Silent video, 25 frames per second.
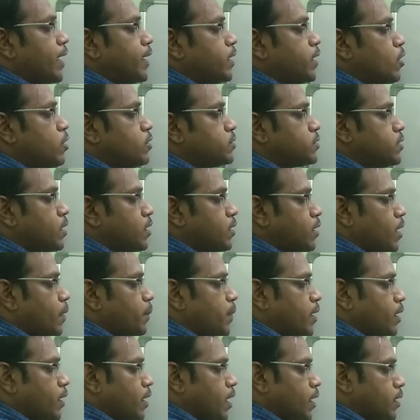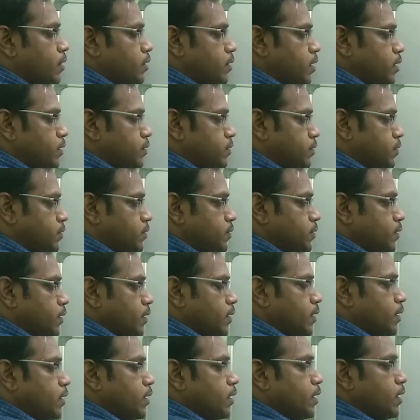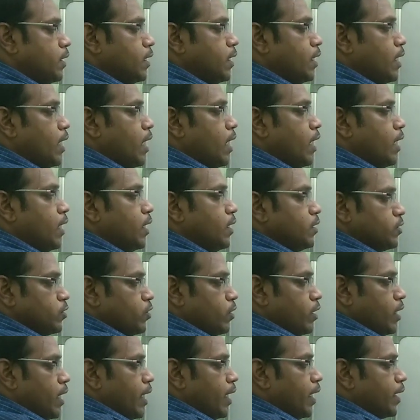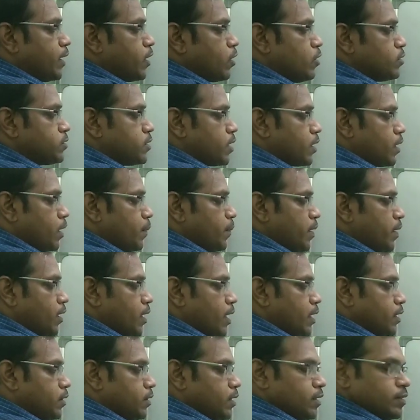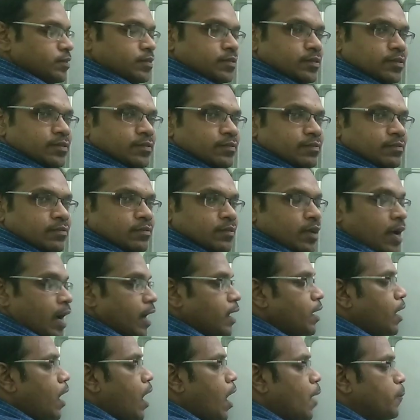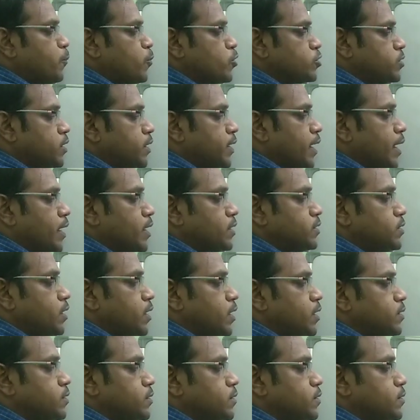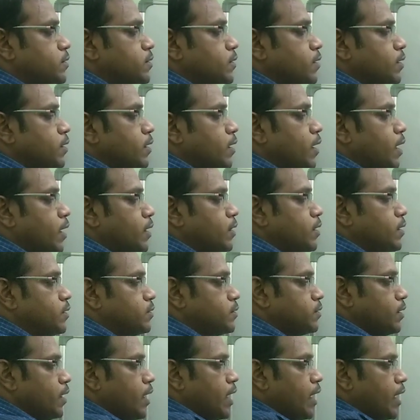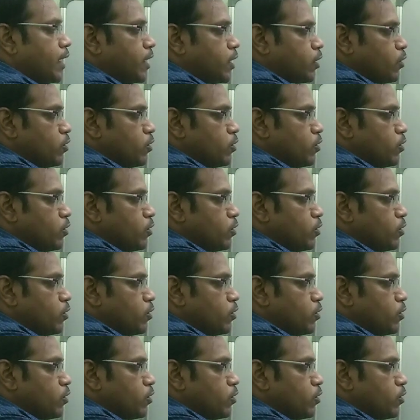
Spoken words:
So electrons are coming like this, electrons are coming like this, and the opposite direction is like this.